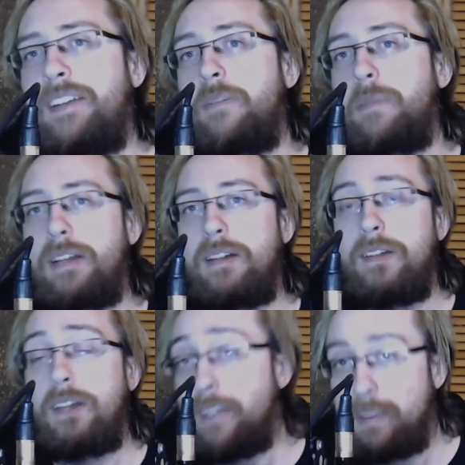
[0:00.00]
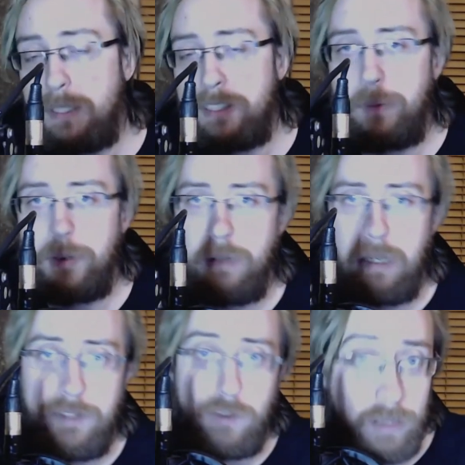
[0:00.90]
matter, especially when you have
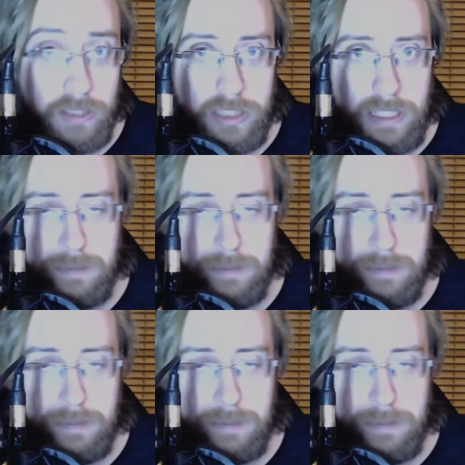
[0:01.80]
a Twitch chat.